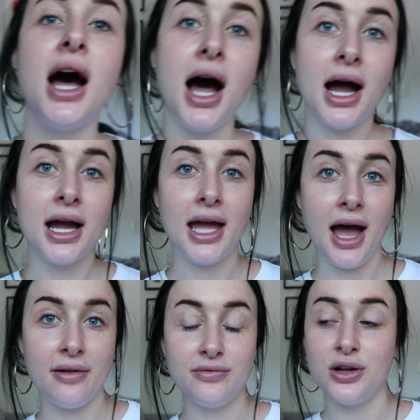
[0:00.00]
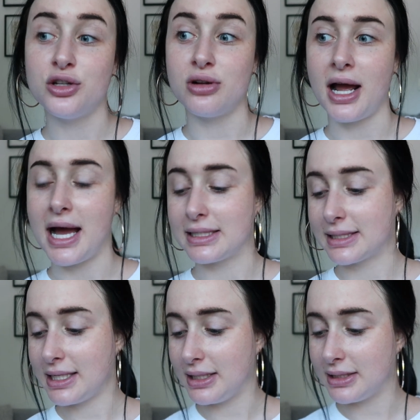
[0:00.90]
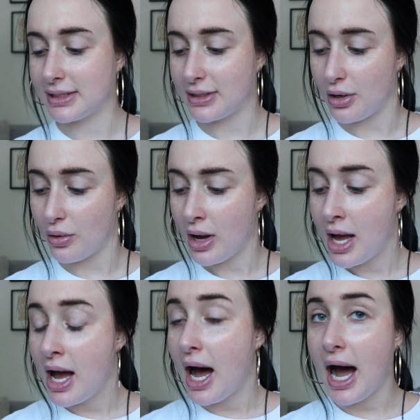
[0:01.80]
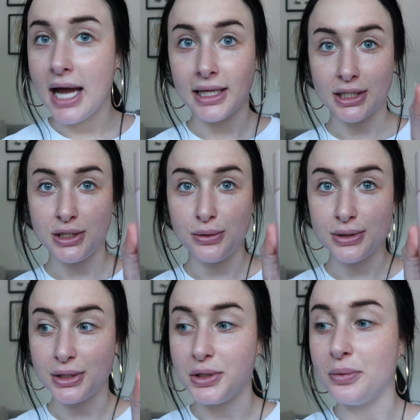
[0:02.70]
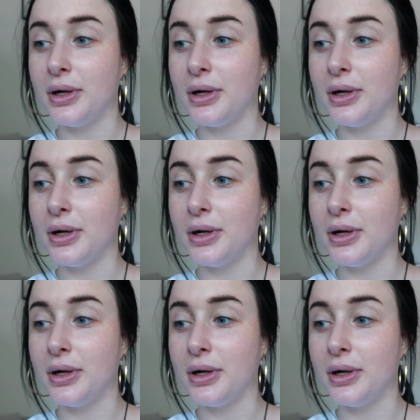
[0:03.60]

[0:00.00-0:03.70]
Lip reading: I have dry ass skin, so I like to use the new